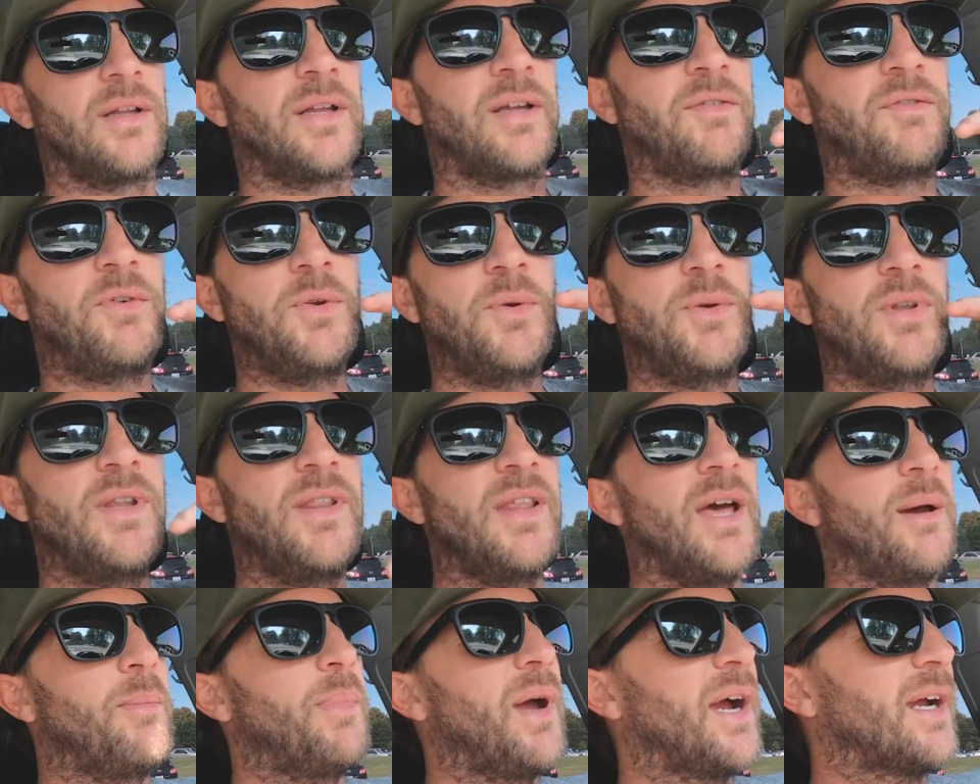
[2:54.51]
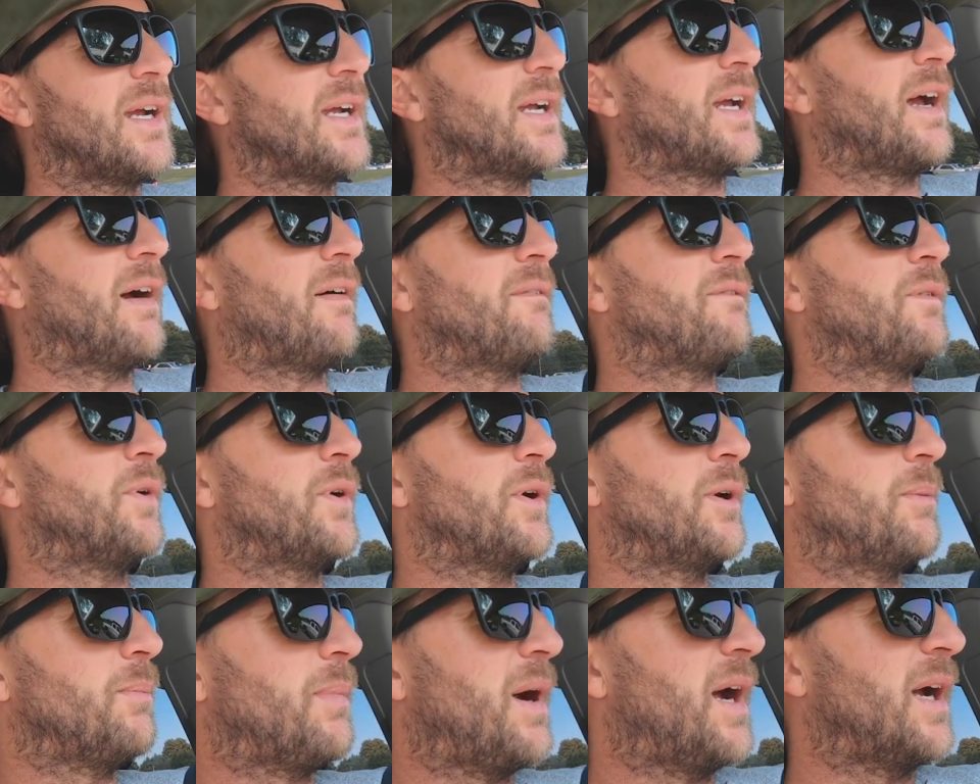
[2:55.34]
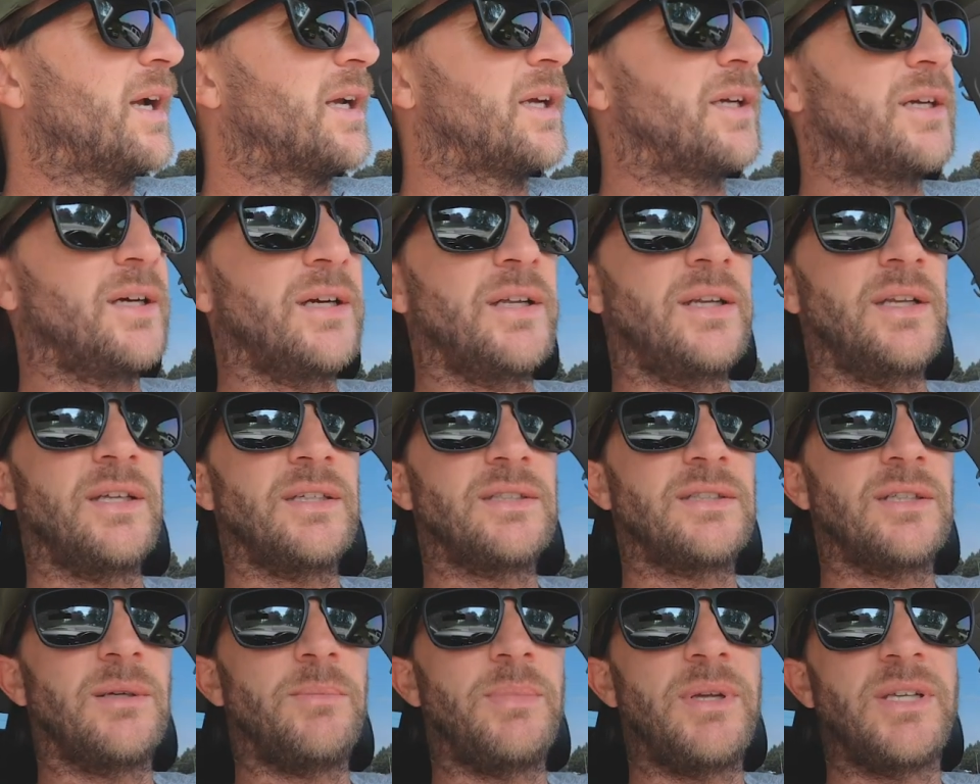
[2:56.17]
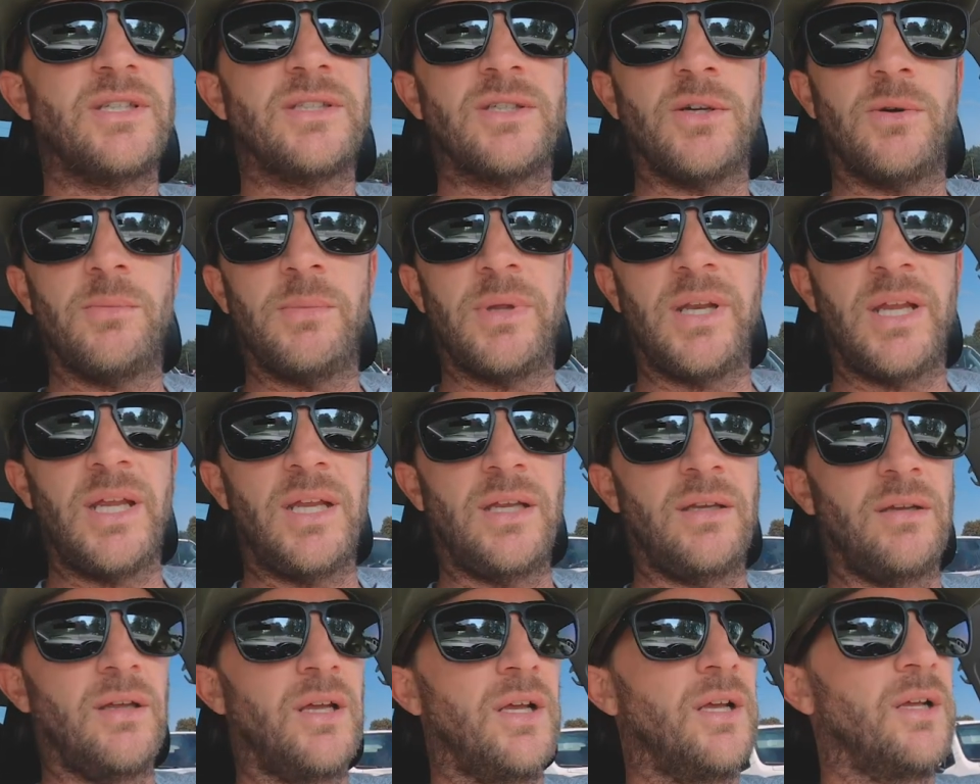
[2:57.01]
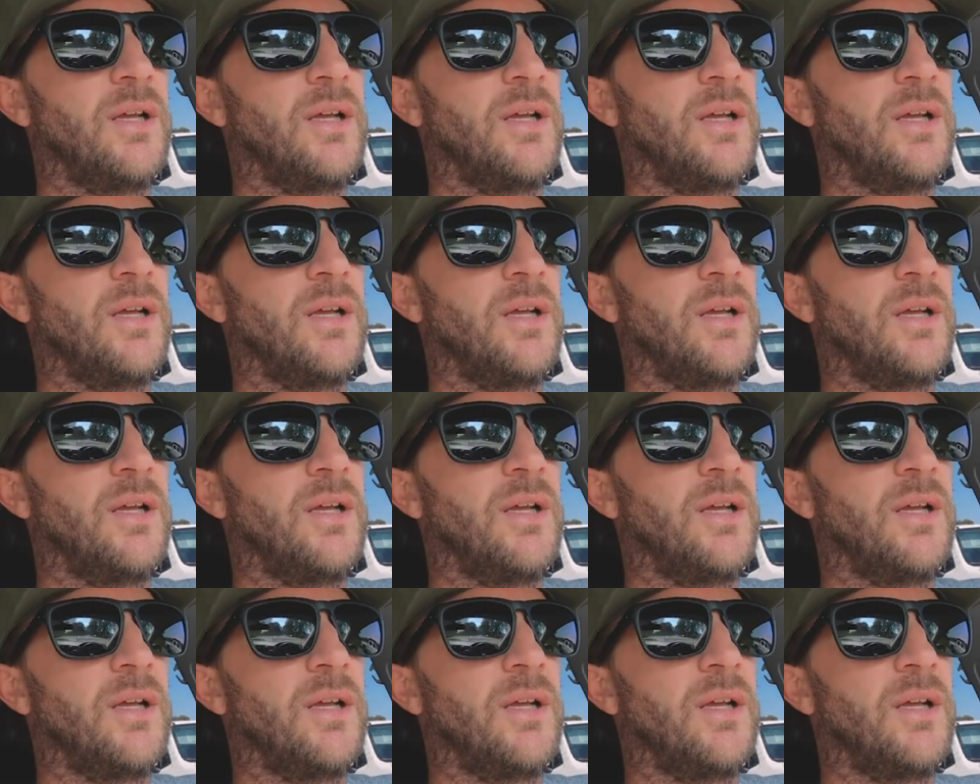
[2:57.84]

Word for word: If you did that back in California, my goodness, there'd be so many